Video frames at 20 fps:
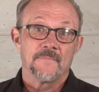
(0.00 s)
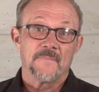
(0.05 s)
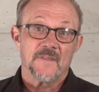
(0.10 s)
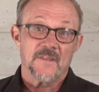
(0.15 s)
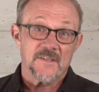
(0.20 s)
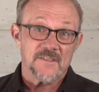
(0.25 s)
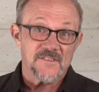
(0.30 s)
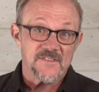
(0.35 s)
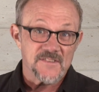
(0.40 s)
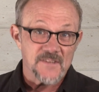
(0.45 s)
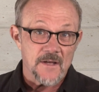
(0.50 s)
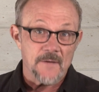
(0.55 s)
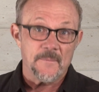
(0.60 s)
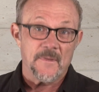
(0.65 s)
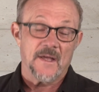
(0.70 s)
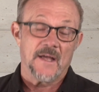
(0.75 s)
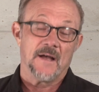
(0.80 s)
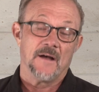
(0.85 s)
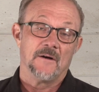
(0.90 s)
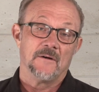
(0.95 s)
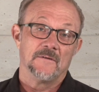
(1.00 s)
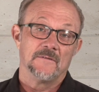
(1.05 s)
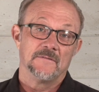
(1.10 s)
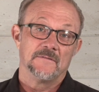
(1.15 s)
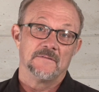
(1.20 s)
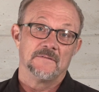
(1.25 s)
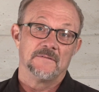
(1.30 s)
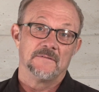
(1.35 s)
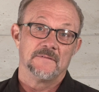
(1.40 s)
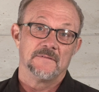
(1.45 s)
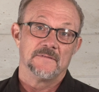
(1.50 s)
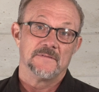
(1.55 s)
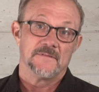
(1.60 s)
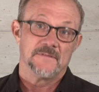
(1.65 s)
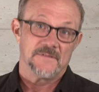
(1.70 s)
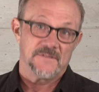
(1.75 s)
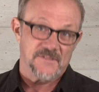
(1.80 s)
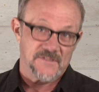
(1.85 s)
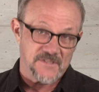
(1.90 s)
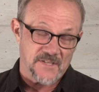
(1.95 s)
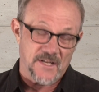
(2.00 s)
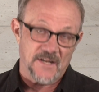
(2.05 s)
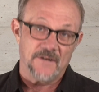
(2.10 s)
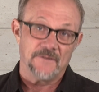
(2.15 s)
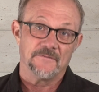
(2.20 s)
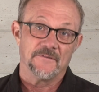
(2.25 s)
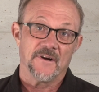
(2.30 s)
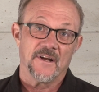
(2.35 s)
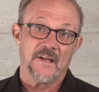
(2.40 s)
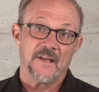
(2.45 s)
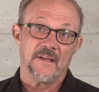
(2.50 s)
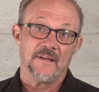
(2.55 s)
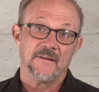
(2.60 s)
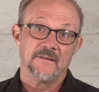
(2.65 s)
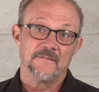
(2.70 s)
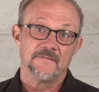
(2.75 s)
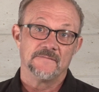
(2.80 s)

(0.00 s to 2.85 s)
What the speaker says: To somehow set it right.